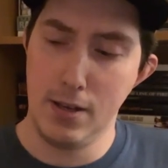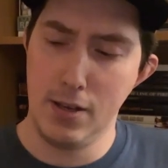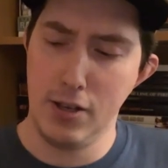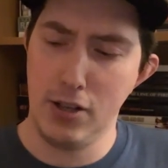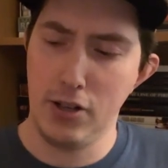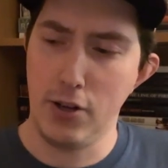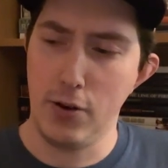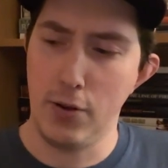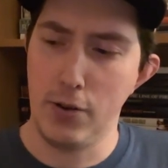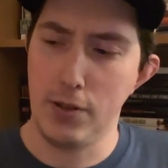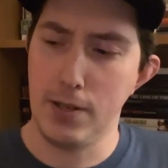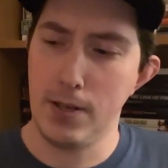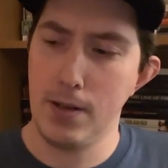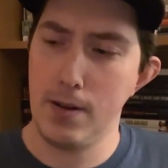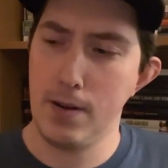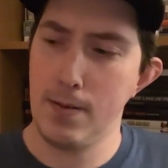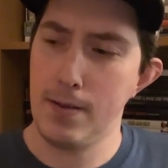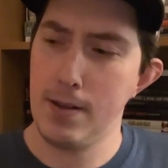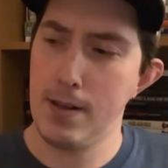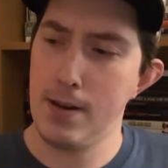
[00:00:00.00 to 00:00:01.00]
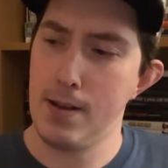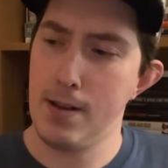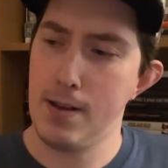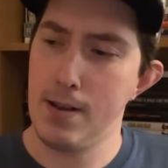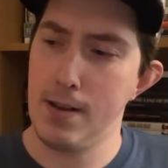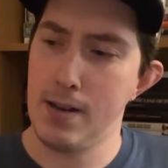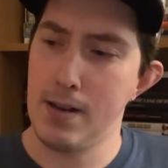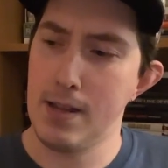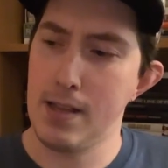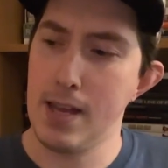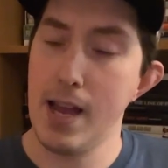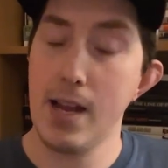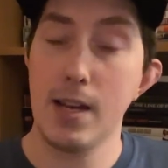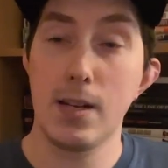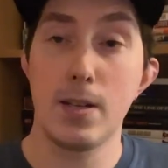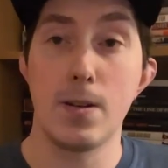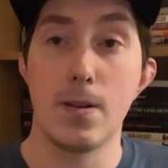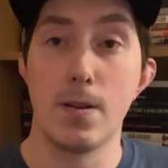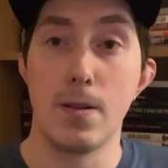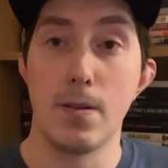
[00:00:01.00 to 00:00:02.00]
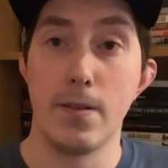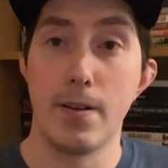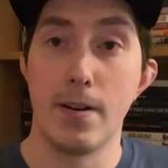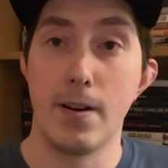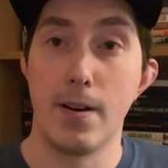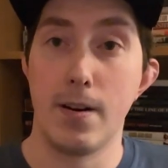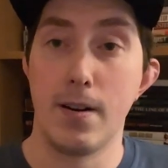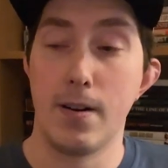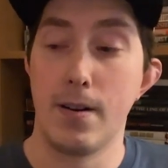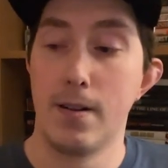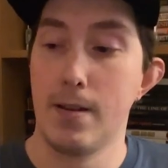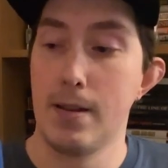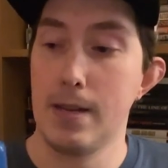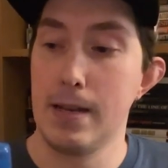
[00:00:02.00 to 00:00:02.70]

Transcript: turns out that a gangster there,